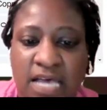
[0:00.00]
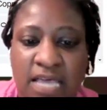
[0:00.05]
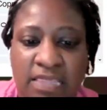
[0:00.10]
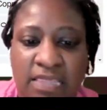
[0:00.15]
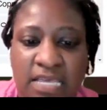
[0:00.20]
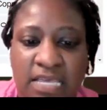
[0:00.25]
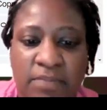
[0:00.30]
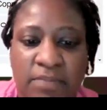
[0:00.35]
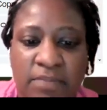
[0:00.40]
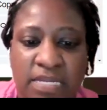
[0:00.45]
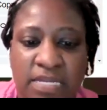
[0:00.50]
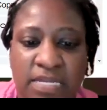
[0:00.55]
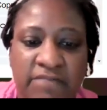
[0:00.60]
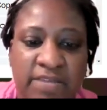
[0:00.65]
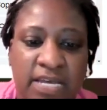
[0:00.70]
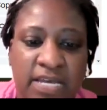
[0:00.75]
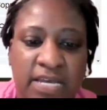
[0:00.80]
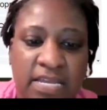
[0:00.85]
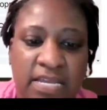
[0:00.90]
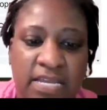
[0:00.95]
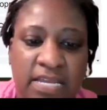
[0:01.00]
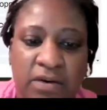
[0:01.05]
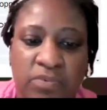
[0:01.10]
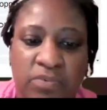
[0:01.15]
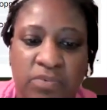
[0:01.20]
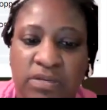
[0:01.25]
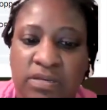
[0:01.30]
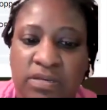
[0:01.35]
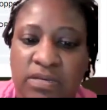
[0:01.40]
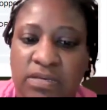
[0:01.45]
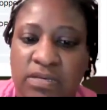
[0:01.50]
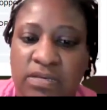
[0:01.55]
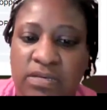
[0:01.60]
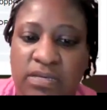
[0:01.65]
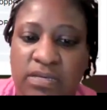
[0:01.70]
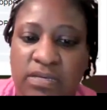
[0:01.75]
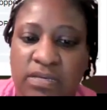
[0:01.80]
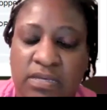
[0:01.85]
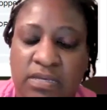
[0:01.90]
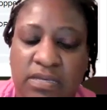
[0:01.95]
I think I'm gonna leave it at that one.
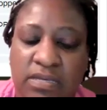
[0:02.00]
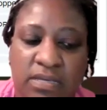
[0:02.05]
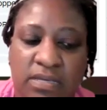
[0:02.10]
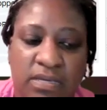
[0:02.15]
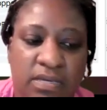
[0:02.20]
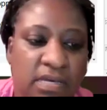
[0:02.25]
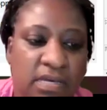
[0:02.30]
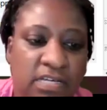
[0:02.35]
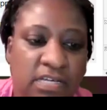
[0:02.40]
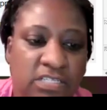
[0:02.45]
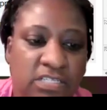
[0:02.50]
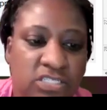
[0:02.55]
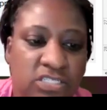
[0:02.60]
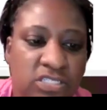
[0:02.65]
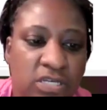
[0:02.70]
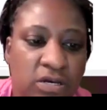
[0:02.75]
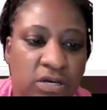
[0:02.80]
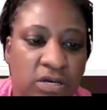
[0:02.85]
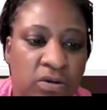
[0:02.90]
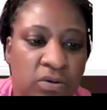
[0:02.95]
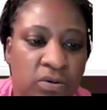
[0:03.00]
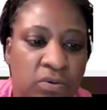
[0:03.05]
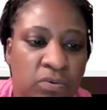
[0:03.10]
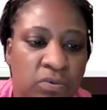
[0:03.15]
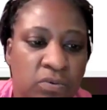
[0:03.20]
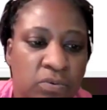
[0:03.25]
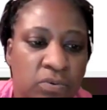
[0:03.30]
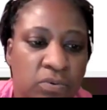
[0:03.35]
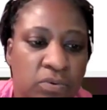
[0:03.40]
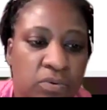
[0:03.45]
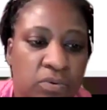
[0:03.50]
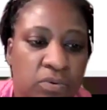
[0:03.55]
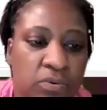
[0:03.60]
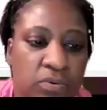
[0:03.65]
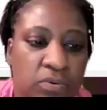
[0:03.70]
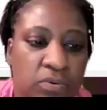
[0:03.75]
So